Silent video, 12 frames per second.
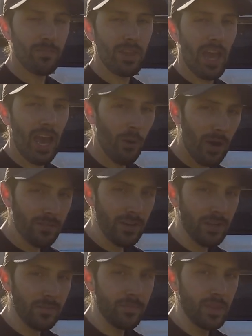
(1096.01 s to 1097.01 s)

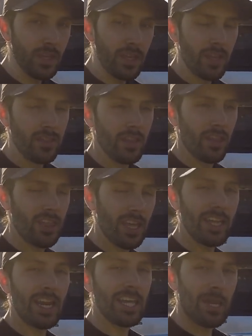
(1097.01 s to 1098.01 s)
However, the thing
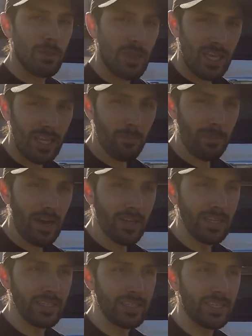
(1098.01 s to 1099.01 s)
that I keep thinking about
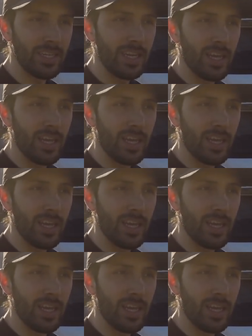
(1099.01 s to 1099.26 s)
is